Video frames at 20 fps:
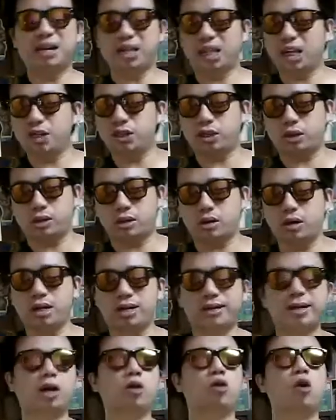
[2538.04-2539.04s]
matter if it's security
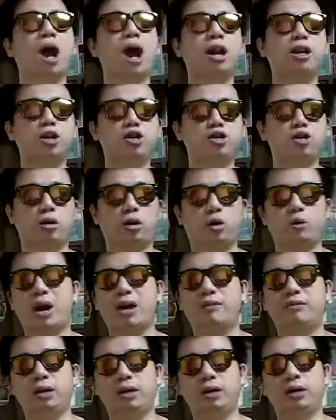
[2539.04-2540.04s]
guard or other job or
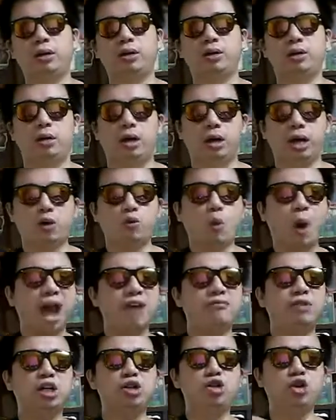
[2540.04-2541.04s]
whatever. Okay,
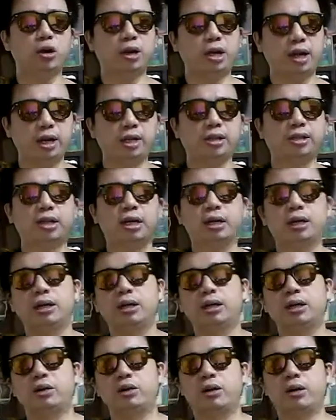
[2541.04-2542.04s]
whatever job it is,
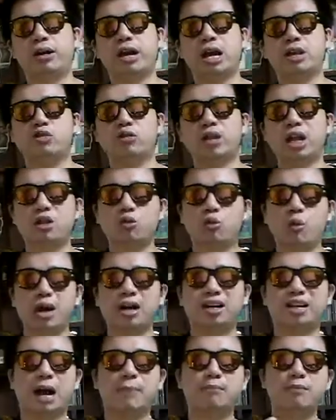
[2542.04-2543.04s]
okay, I don't like to wear
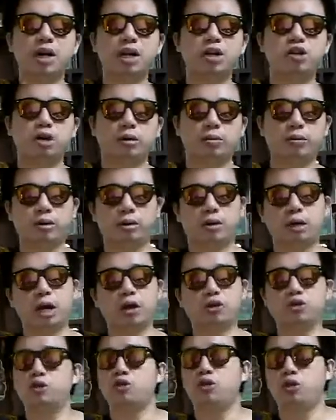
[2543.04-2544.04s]
the company job. Okay,
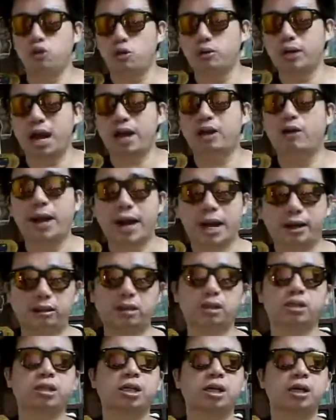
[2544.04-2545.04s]
also you know that I got
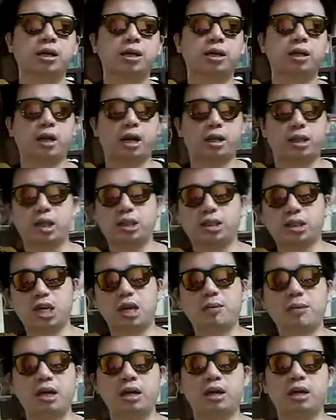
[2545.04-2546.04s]
haters. Haters
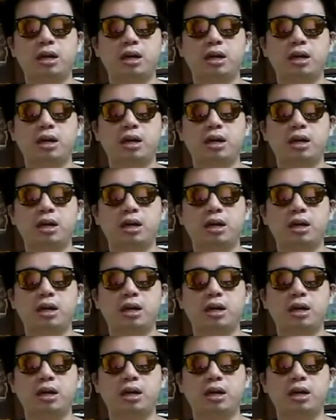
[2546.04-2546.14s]
see me,